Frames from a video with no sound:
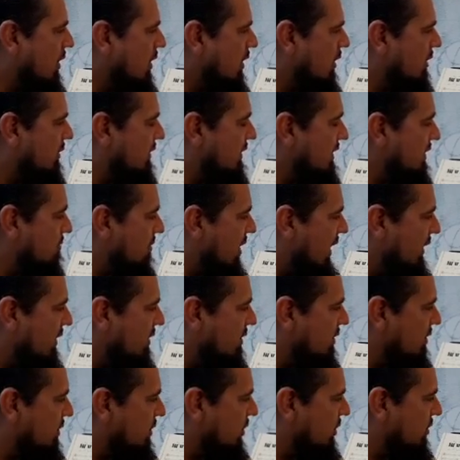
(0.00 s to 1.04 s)
D
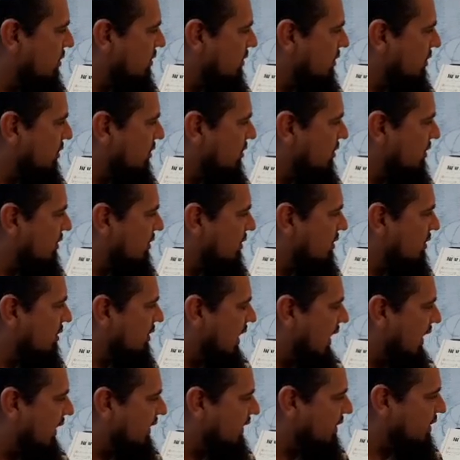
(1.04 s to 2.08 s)
minor, you're
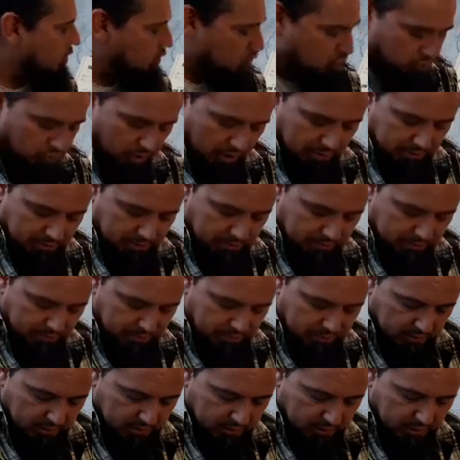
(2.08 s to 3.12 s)
not gonna strum
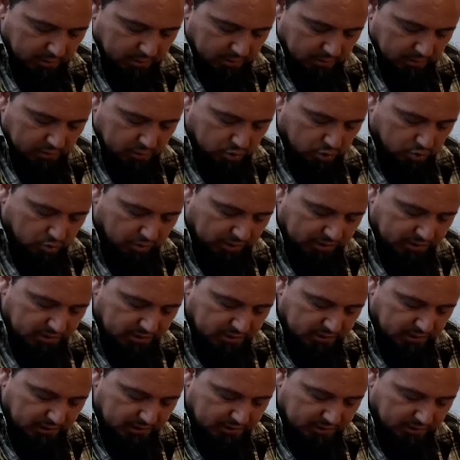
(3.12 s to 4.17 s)
string
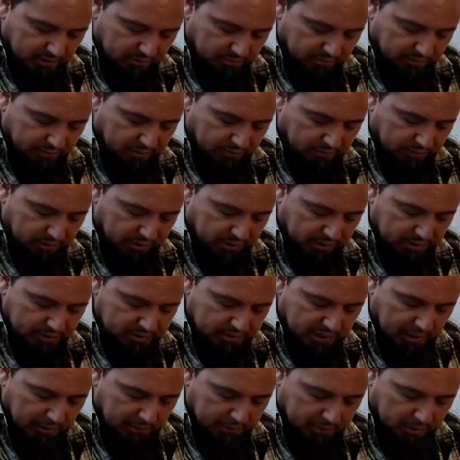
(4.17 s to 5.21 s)
6 and 5th. You're gonna
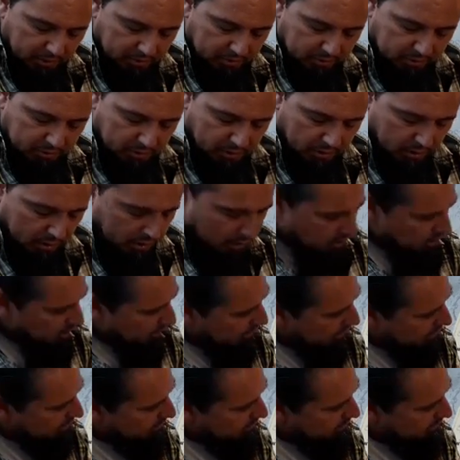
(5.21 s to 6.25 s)
skip those.
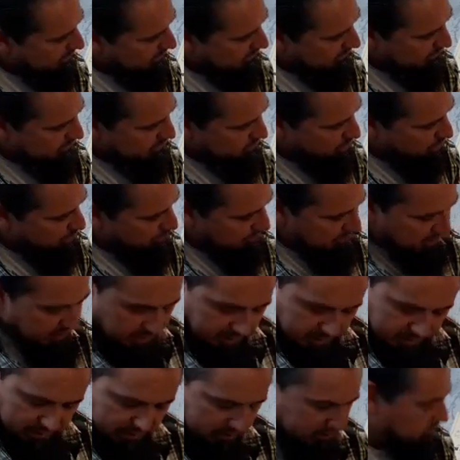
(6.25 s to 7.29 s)
And the D is
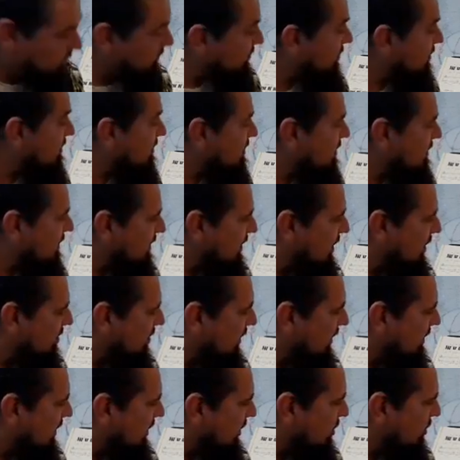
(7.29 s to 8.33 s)
open, you can see there,
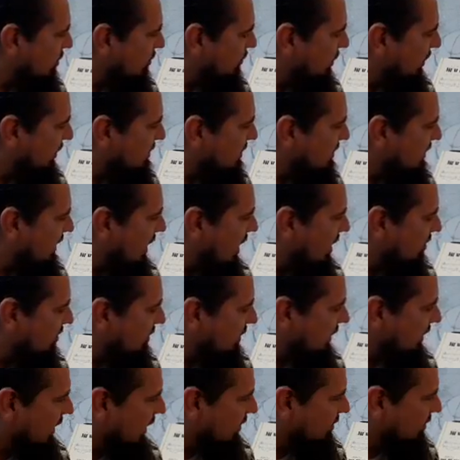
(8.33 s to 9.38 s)
and then you're pressing down
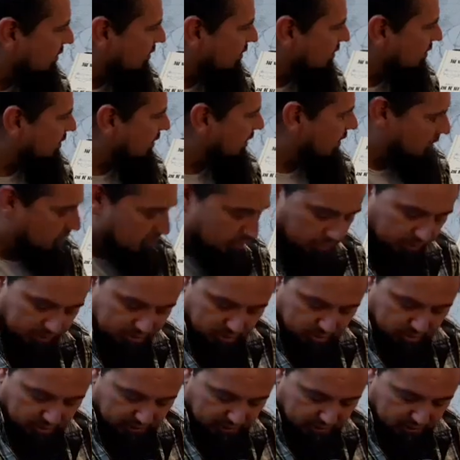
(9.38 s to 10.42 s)
on the other 3
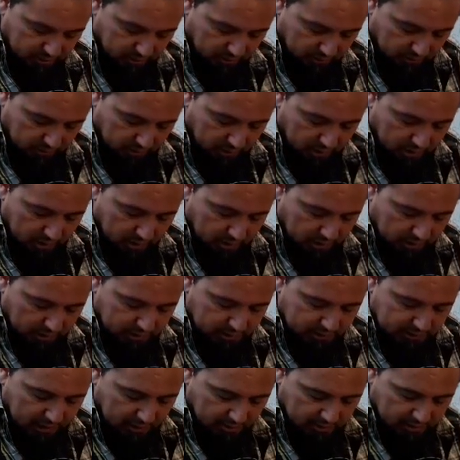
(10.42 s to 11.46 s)
strings. So it
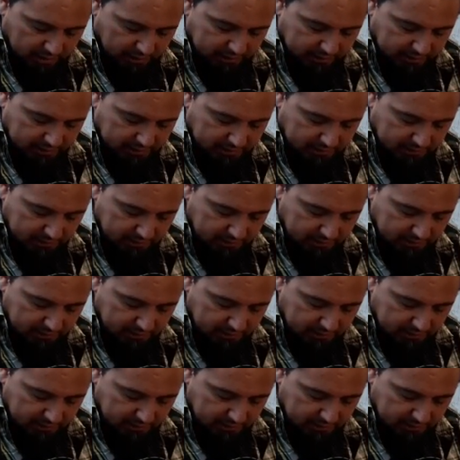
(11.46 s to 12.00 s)
sounds like this.